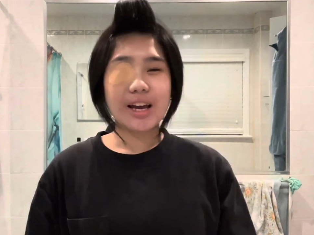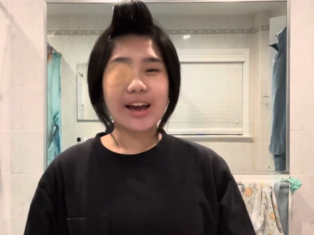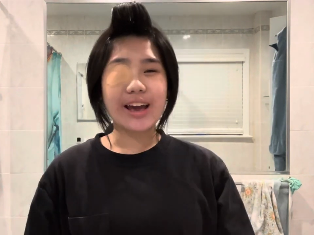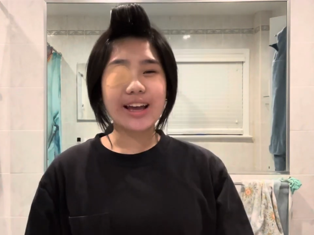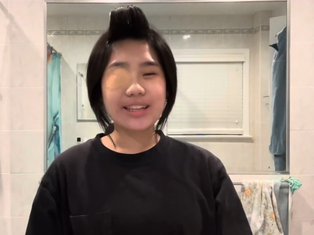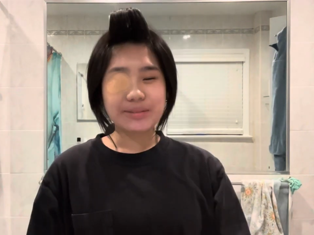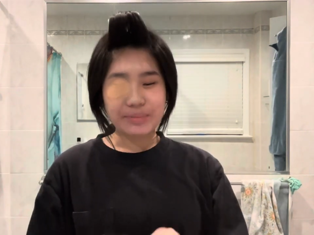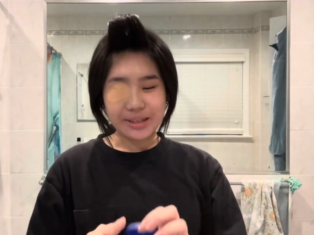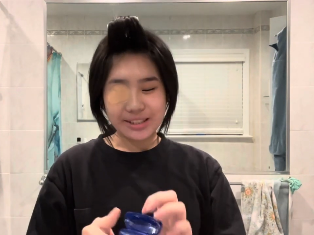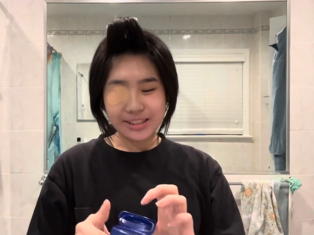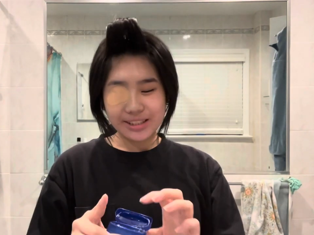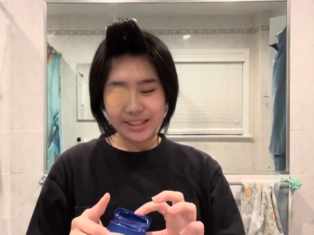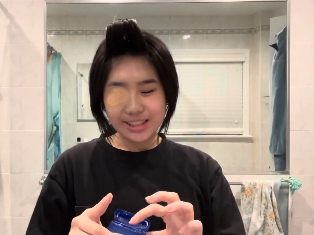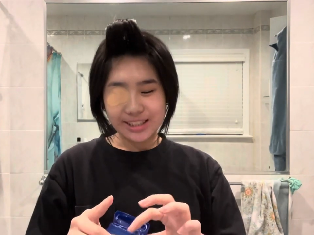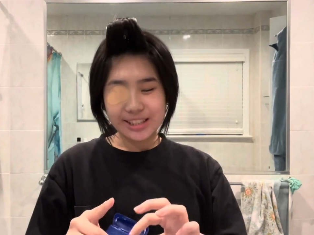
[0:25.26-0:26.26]
And
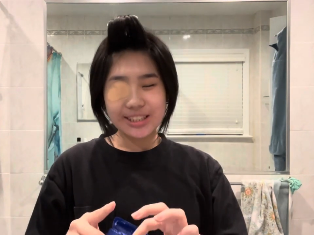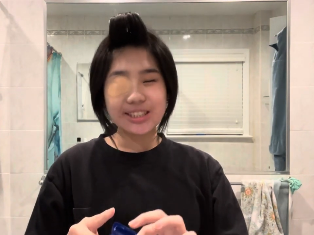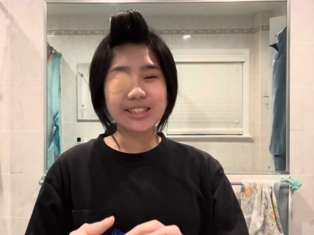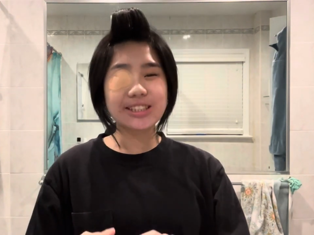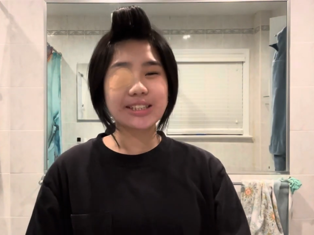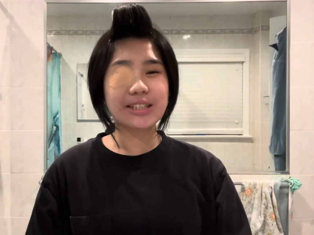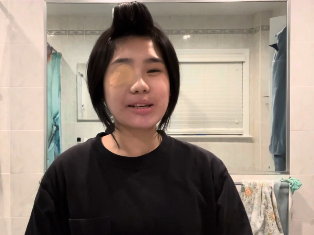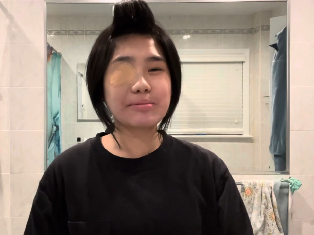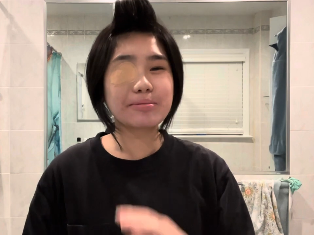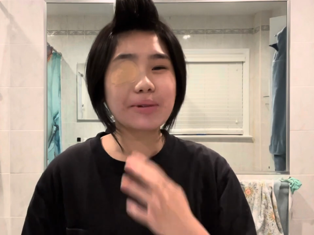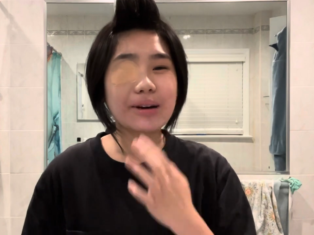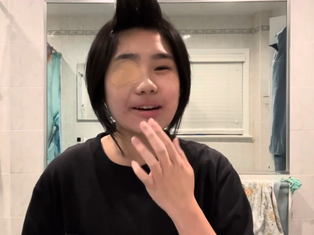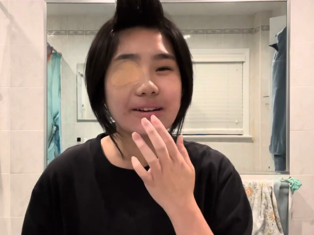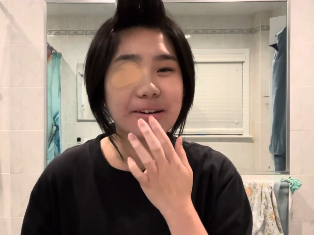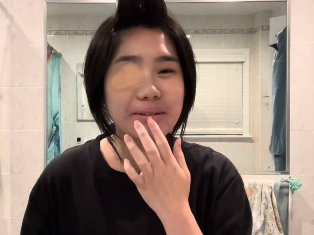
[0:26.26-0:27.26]
basically, this just keeps
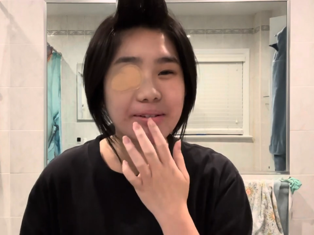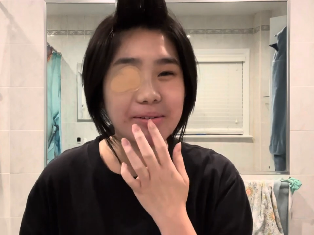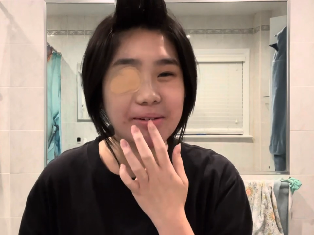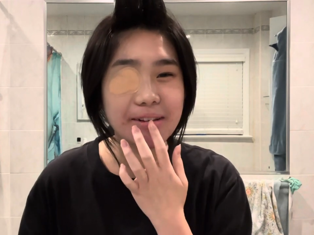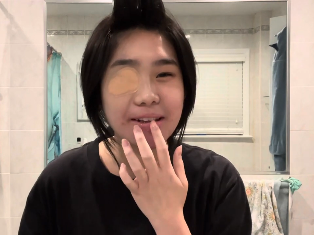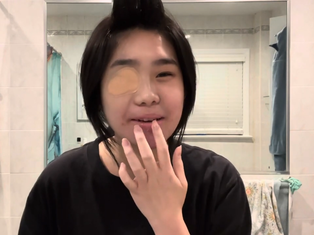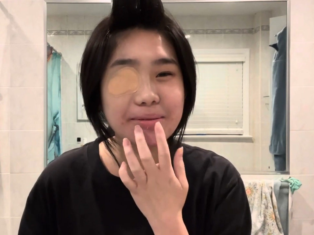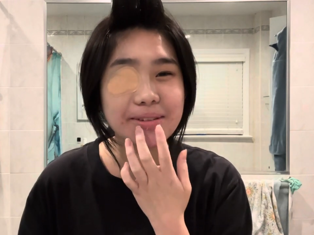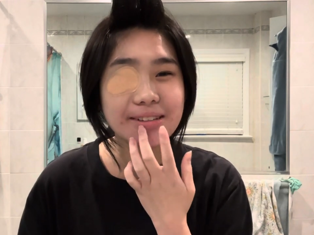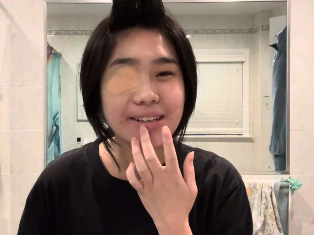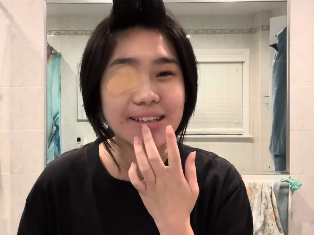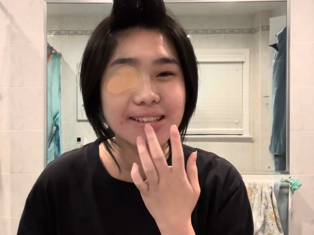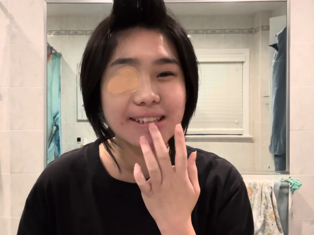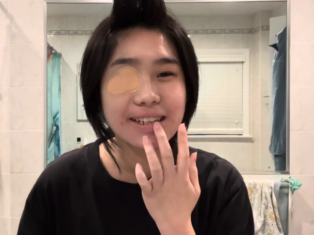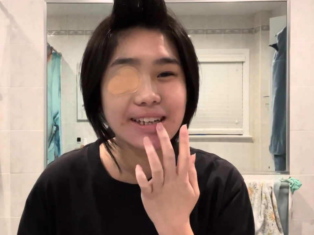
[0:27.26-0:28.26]
my lips
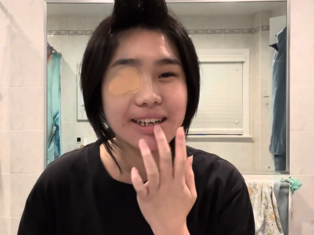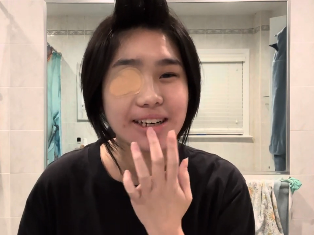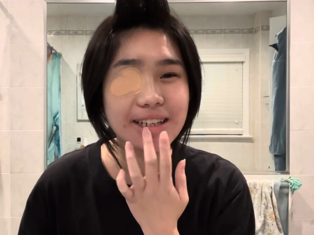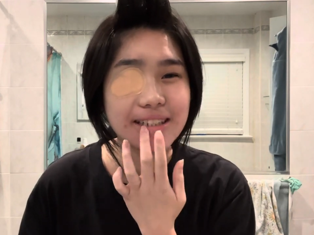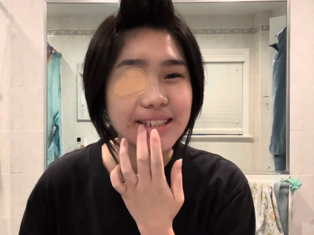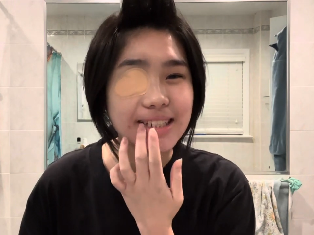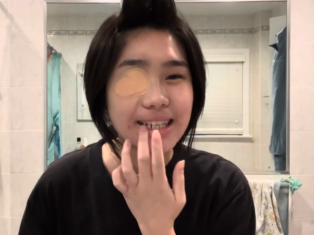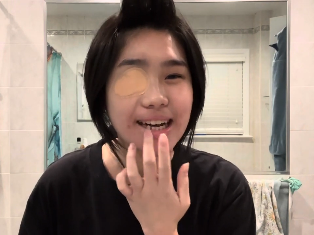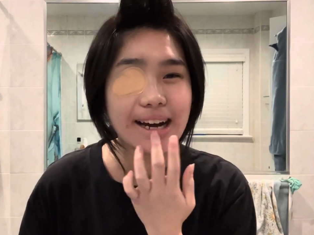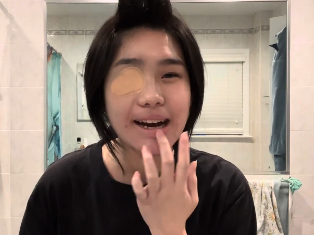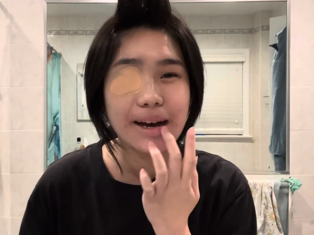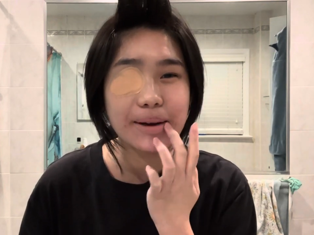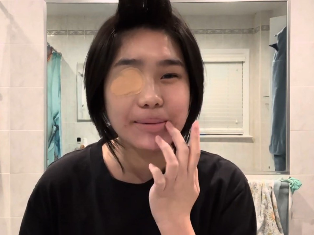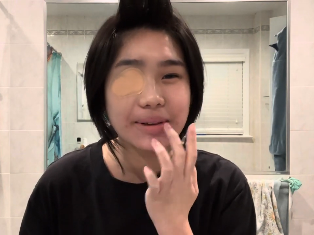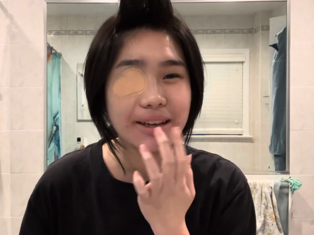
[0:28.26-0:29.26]
nice and
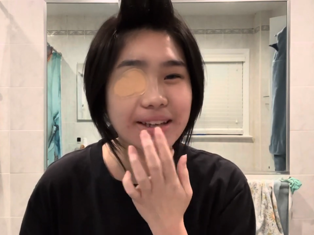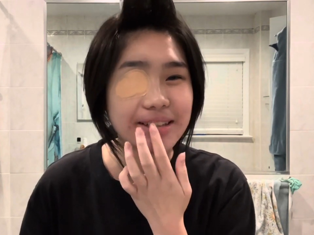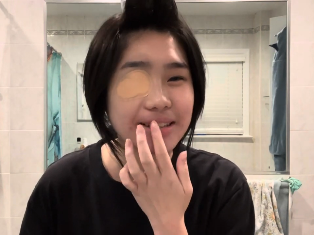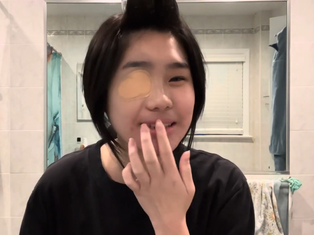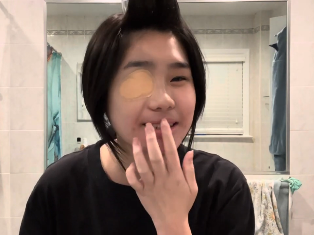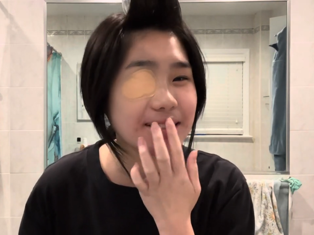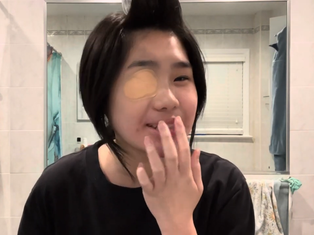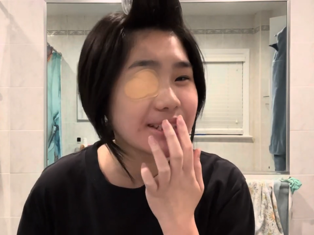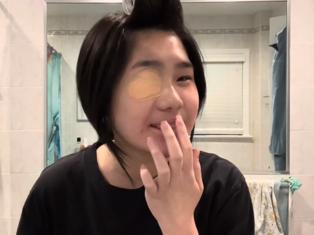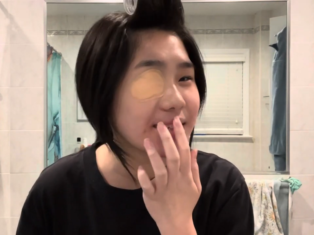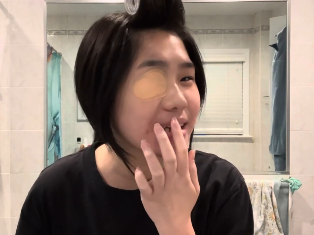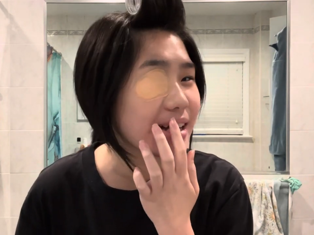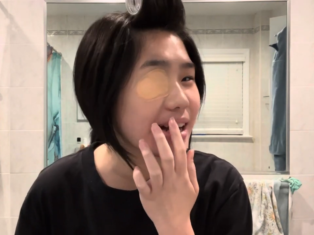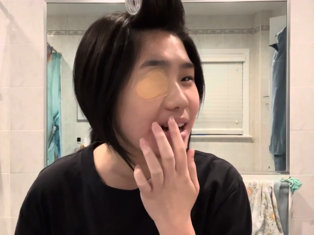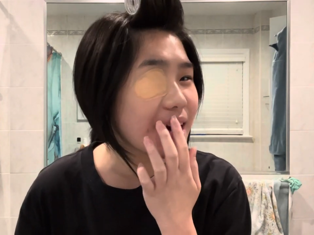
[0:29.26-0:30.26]
unchapped. Like,
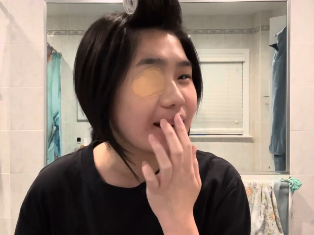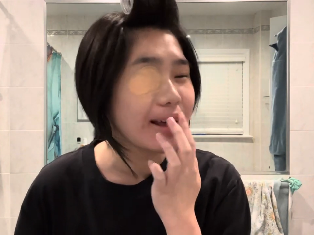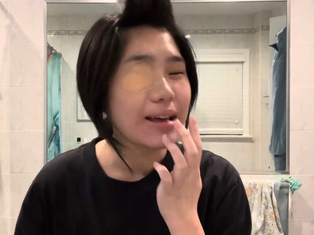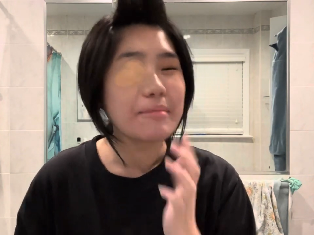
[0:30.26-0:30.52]
yeah.